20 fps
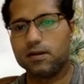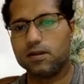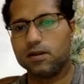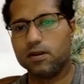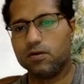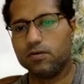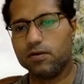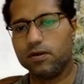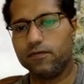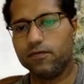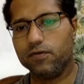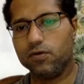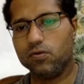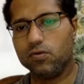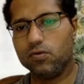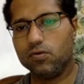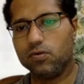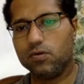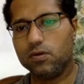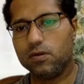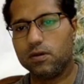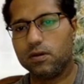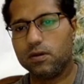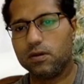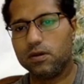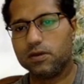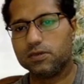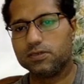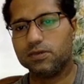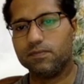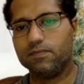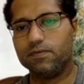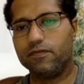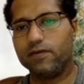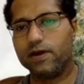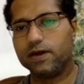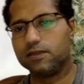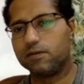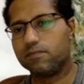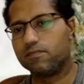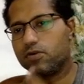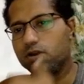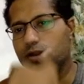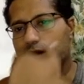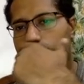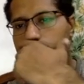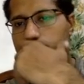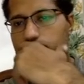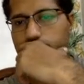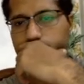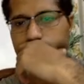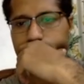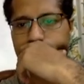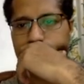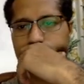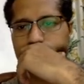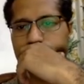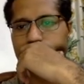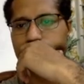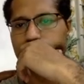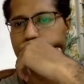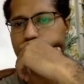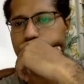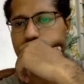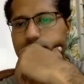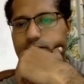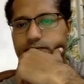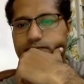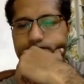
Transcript: Now if you simplify the product first,